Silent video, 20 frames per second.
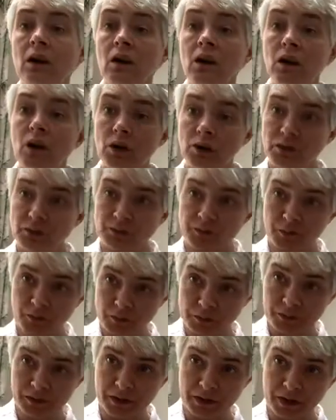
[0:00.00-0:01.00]
On the
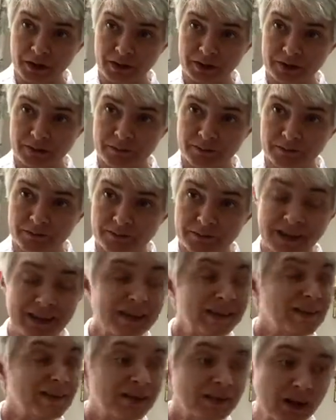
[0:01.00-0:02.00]
fourth line,
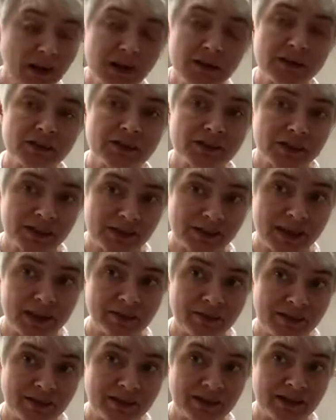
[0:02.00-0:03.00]
it starts the same
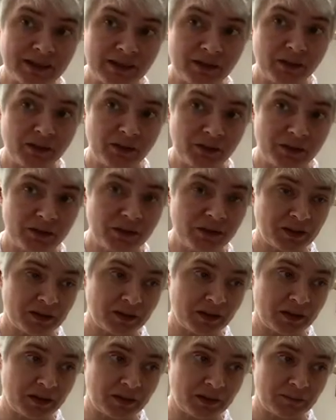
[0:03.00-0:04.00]
as it did on the third
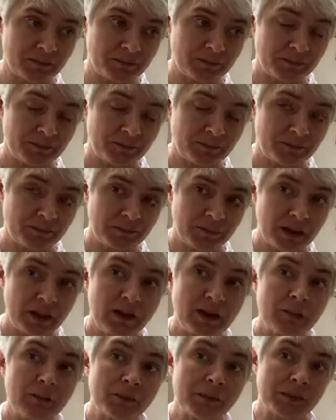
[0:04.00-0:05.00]
line,
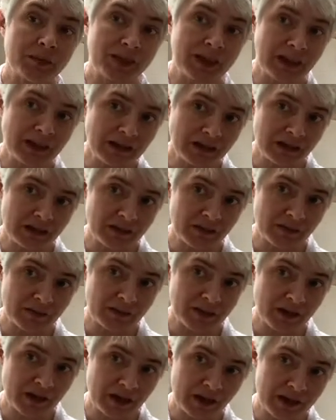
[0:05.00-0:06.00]
but the ending of the
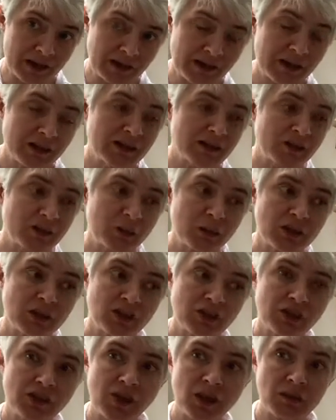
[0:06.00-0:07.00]
line
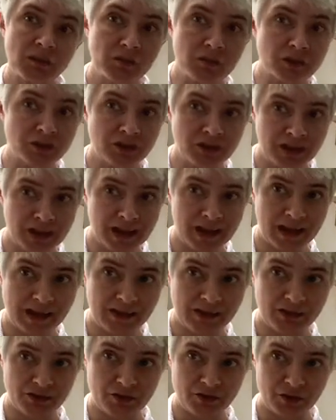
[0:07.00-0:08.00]
switches over onto the A
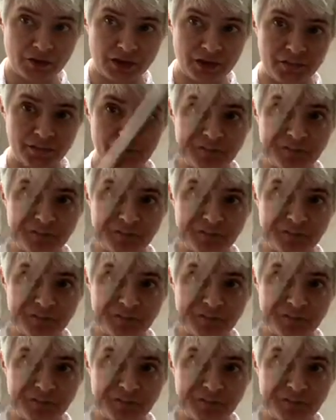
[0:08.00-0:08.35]
string.